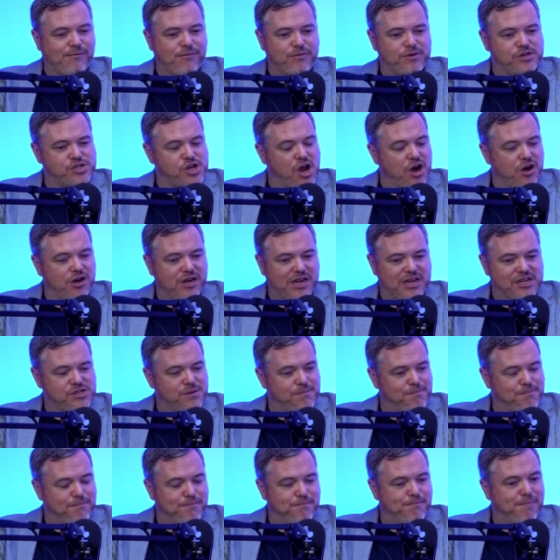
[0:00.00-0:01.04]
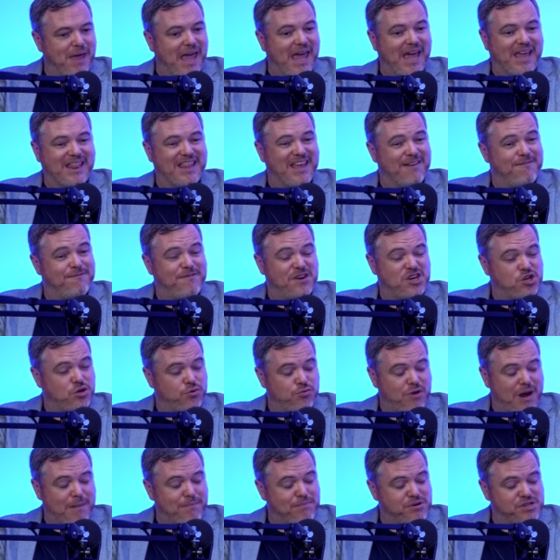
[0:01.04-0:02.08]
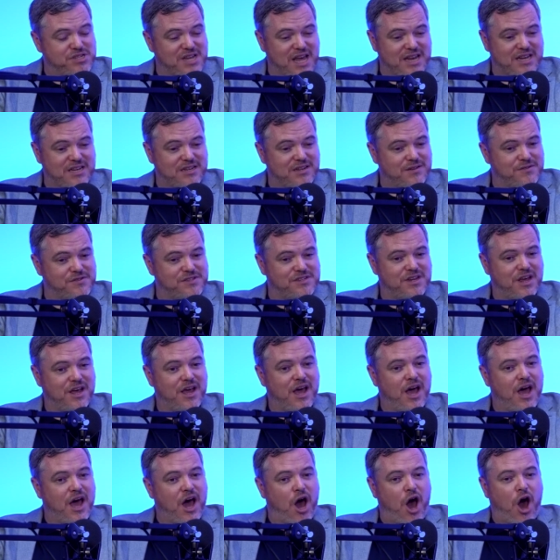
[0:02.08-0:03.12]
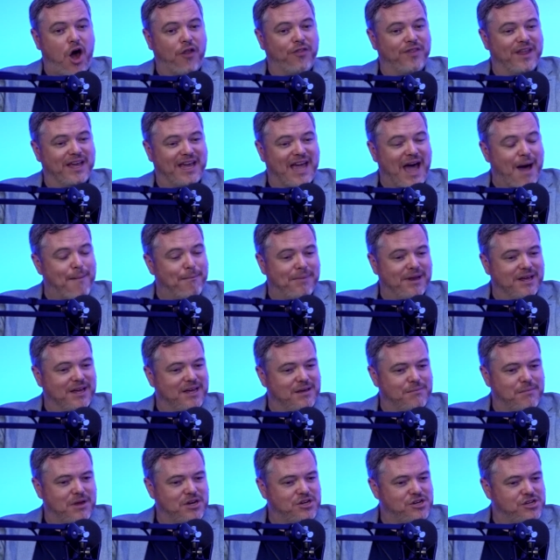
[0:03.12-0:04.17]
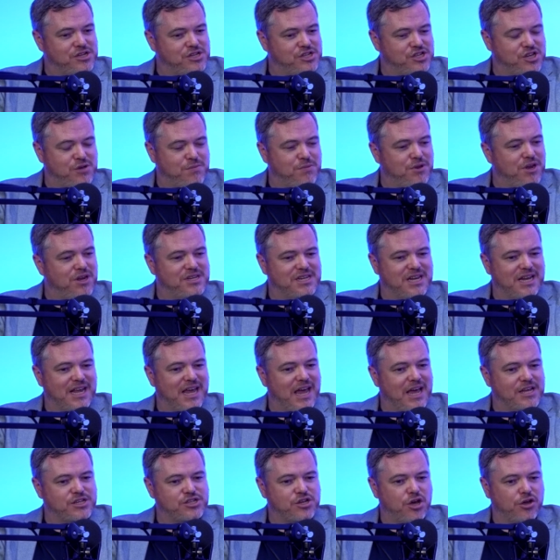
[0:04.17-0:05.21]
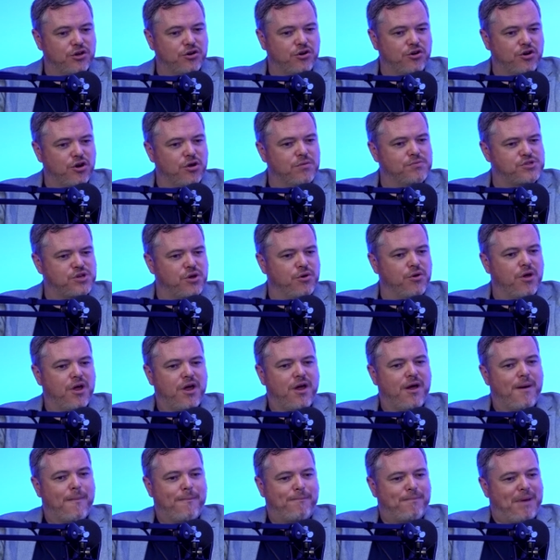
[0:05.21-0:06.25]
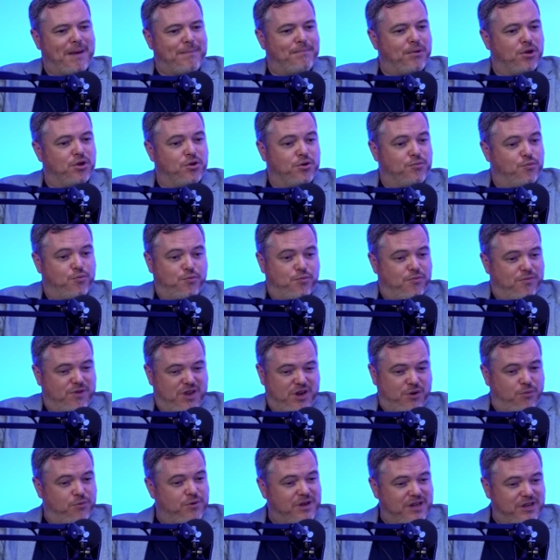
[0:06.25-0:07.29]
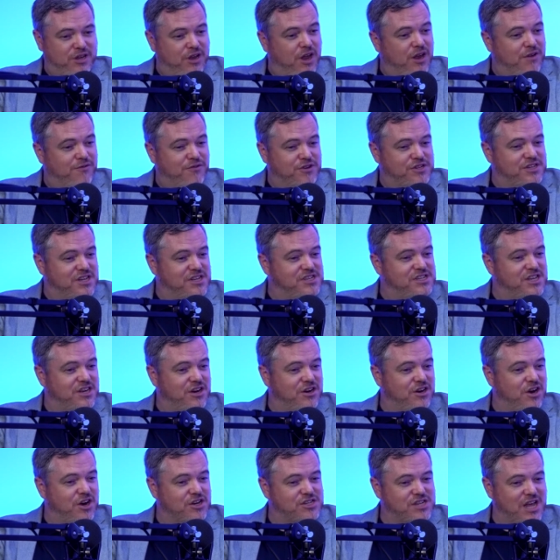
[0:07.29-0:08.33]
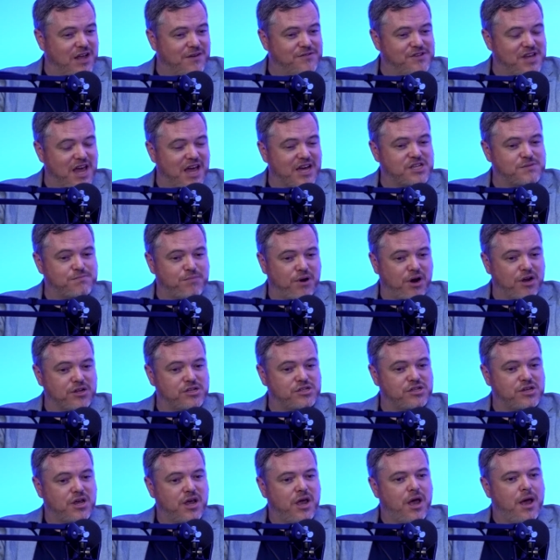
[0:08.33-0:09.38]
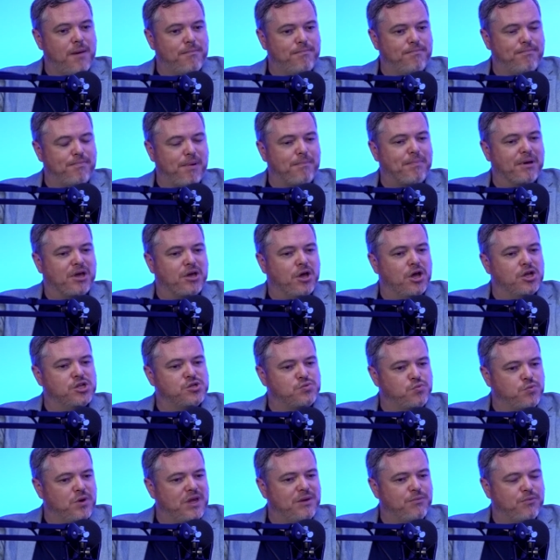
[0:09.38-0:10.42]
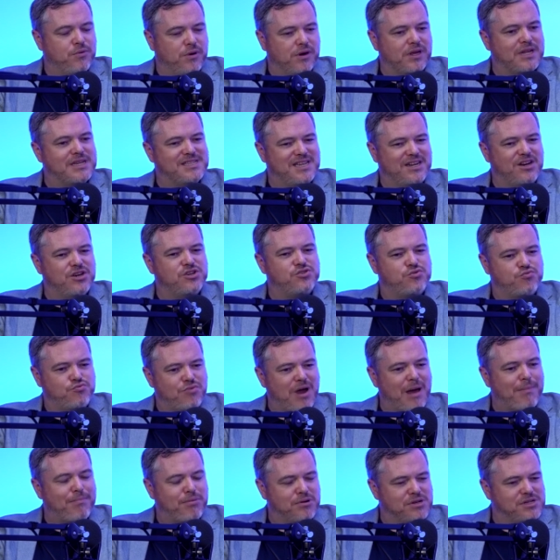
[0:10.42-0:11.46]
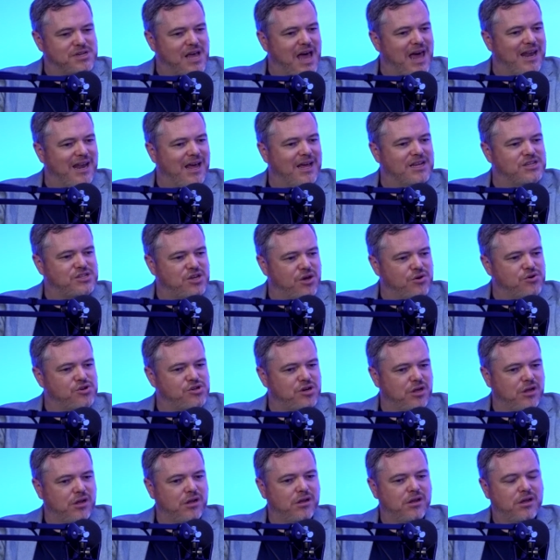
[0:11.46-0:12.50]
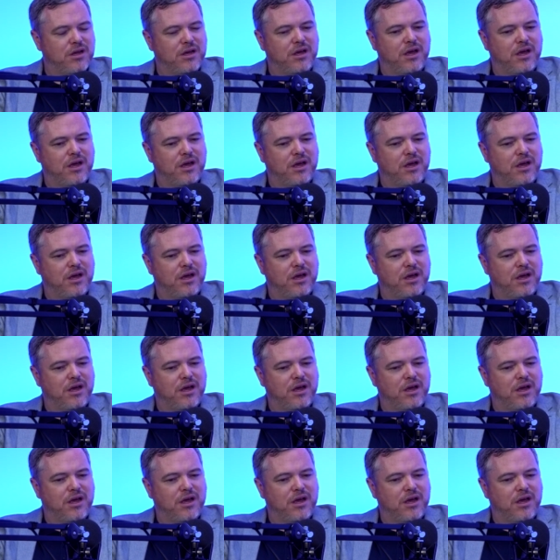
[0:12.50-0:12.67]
turned into being the official representatives on the Gambling Commission's community liaison group. So people who, none of us considered ourselves experts, but because we were considered to represent a social